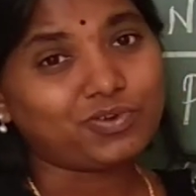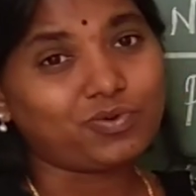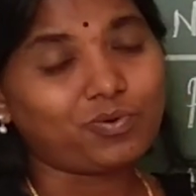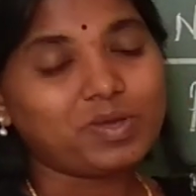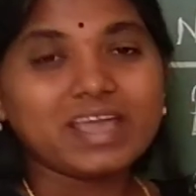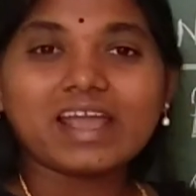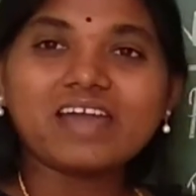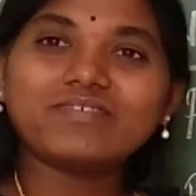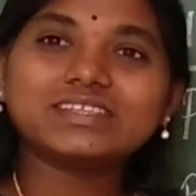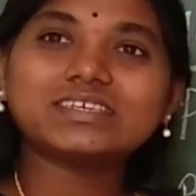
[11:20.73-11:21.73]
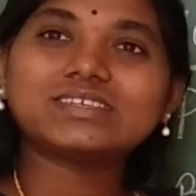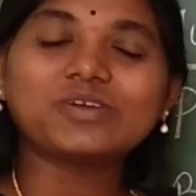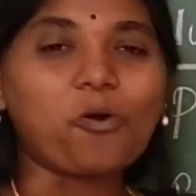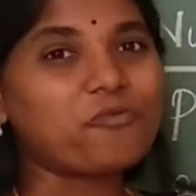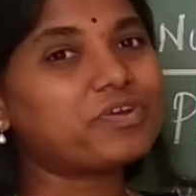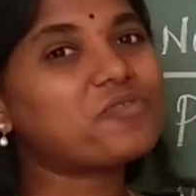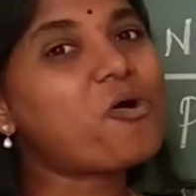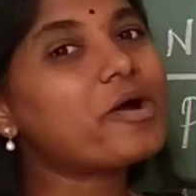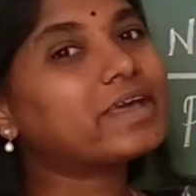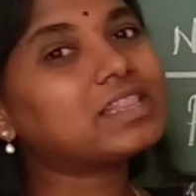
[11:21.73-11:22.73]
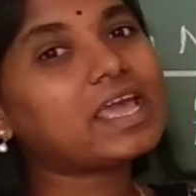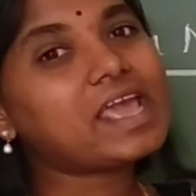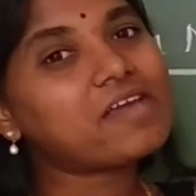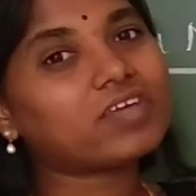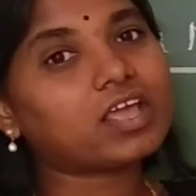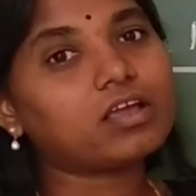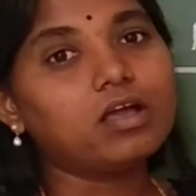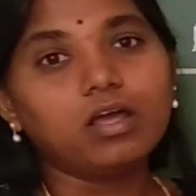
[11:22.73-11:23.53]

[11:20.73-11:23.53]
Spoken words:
No. Can we just go for a walk in the evening?